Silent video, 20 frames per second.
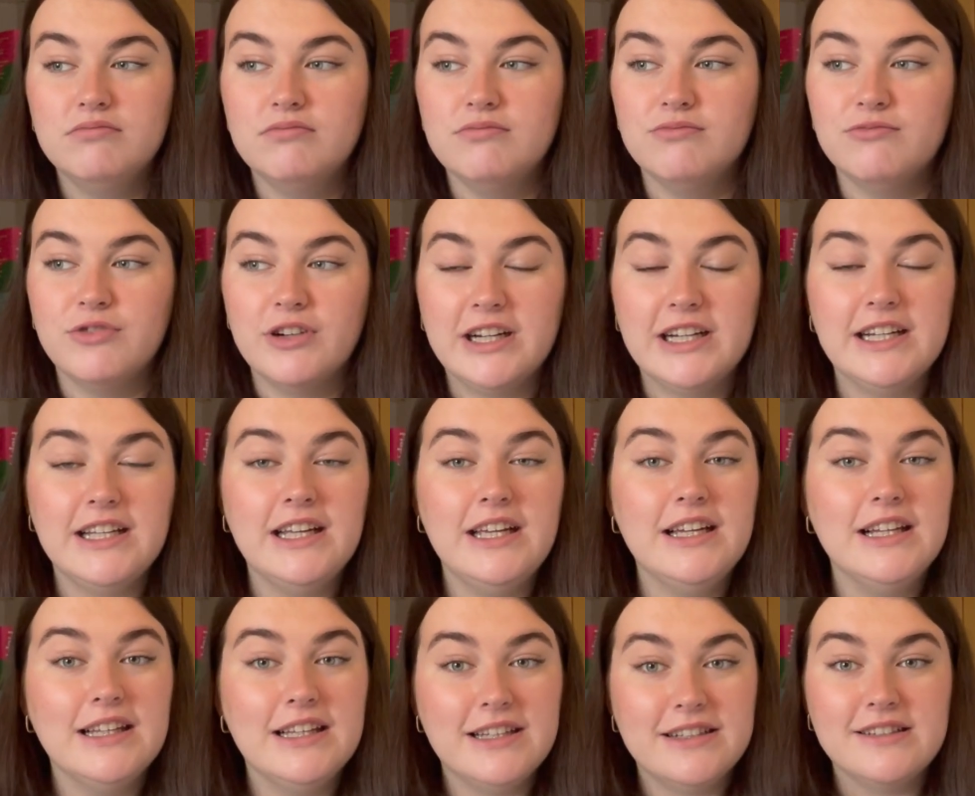Really
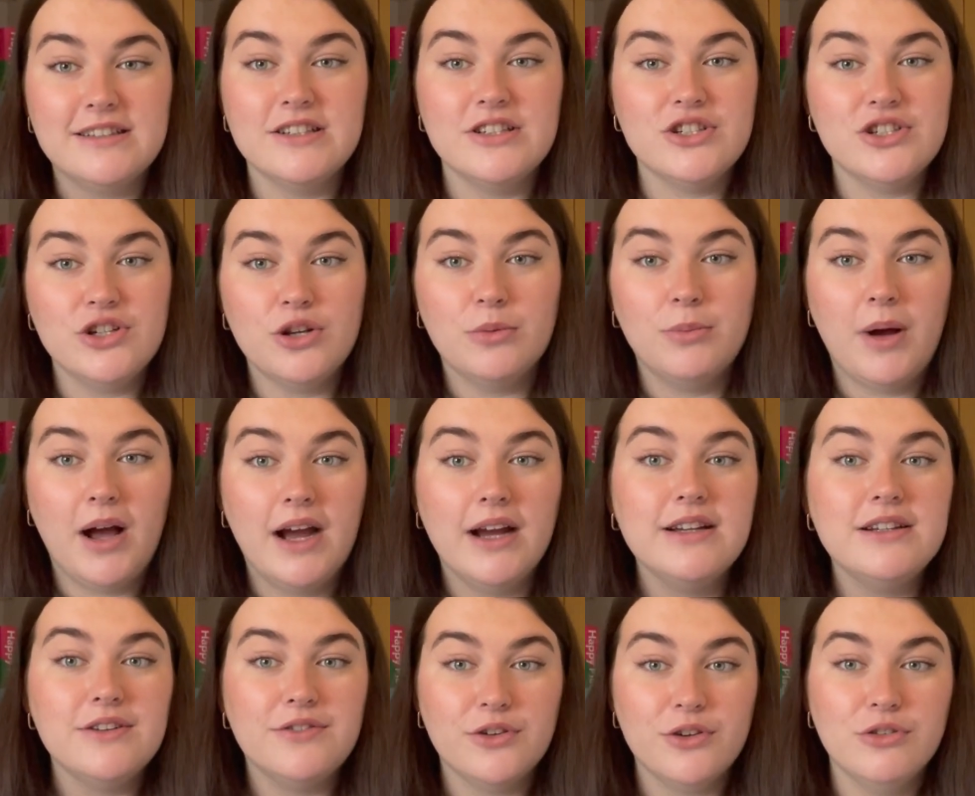listen to your
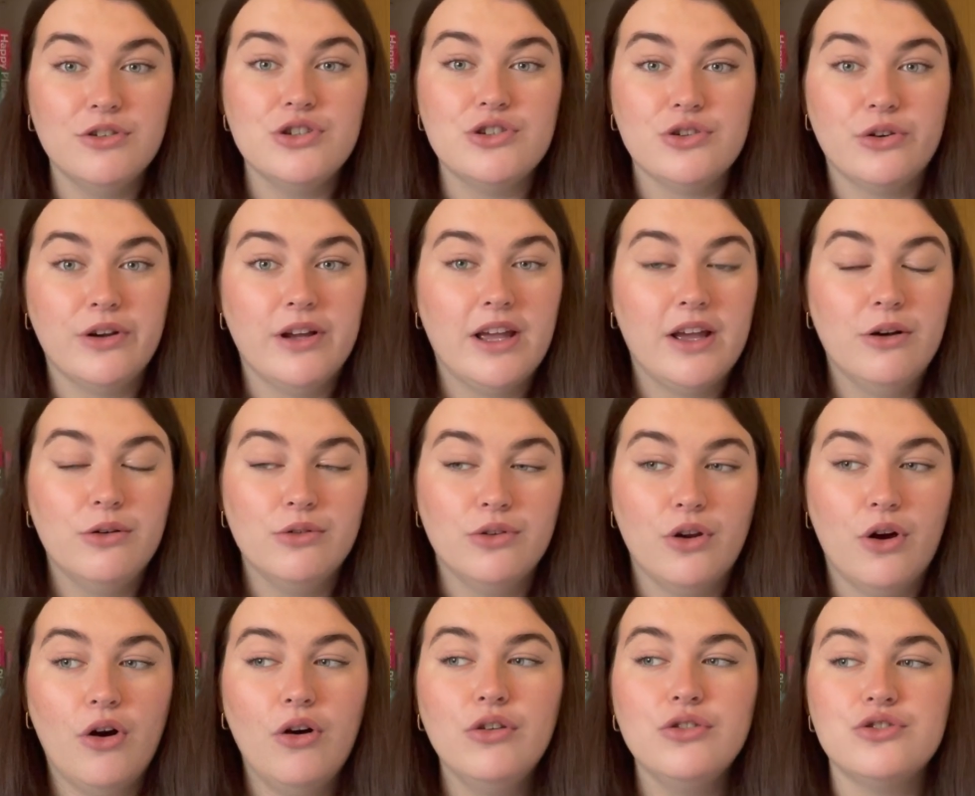mind if you're enjoying it or
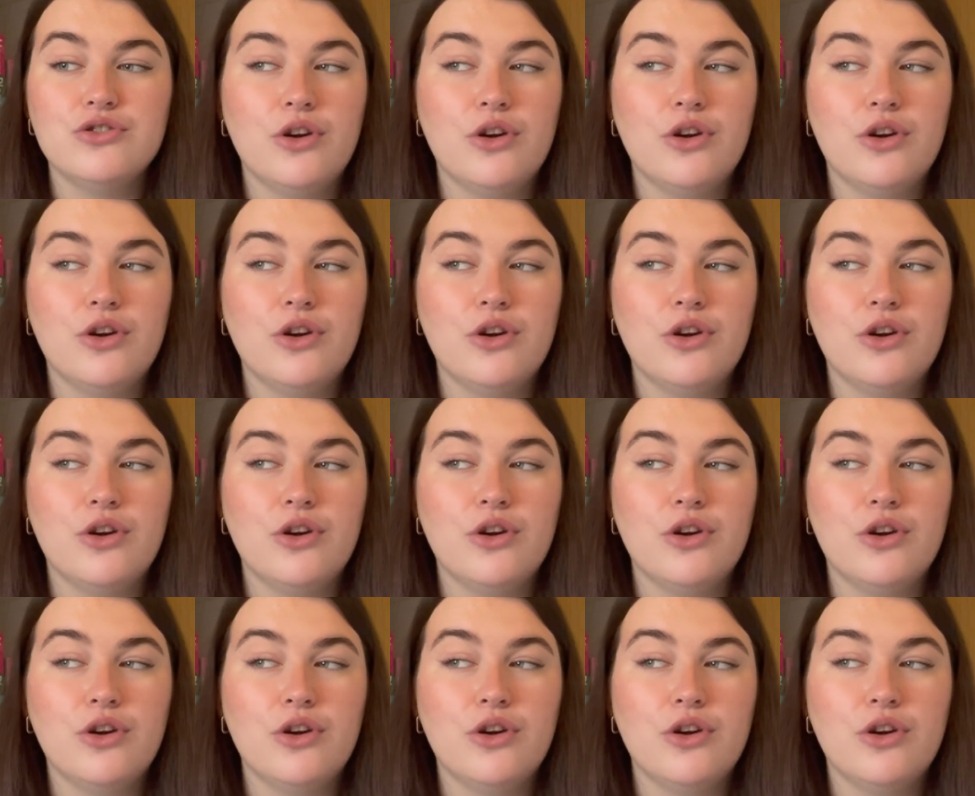not.